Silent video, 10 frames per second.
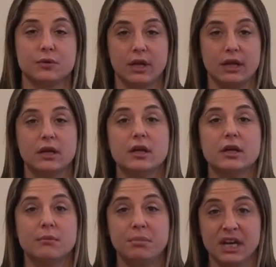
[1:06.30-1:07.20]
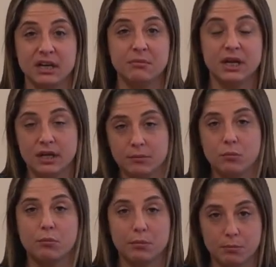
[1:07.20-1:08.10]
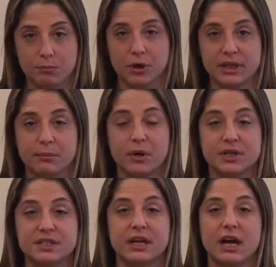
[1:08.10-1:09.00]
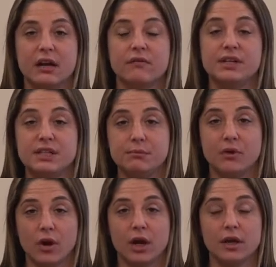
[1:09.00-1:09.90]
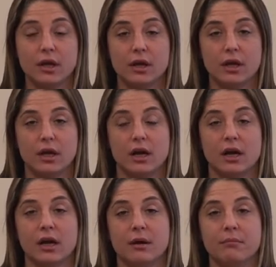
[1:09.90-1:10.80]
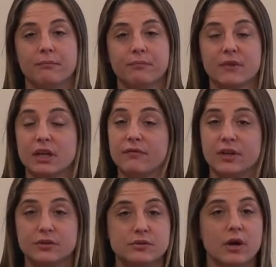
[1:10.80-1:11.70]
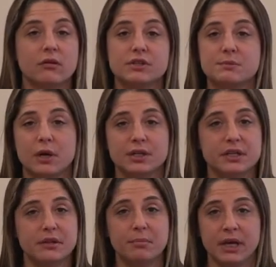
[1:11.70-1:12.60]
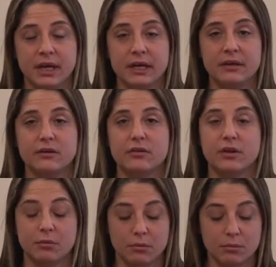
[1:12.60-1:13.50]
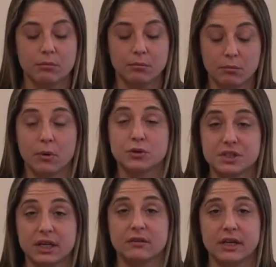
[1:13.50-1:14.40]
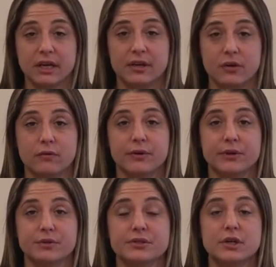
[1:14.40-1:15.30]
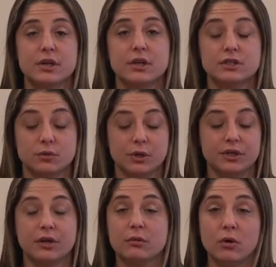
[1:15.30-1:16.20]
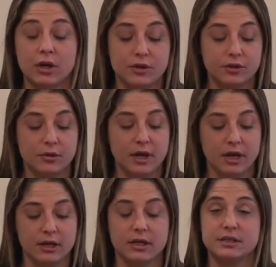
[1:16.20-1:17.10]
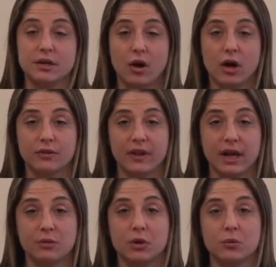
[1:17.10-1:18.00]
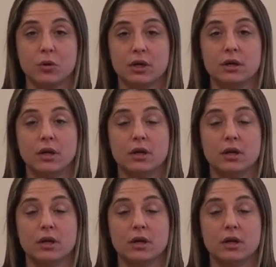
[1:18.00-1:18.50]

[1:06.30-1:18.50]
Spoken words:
that pain may bring the person out of a deep nod. If they do not respond to the pain, they're most likely in an overdose. So what you're going to want to do then is call 911.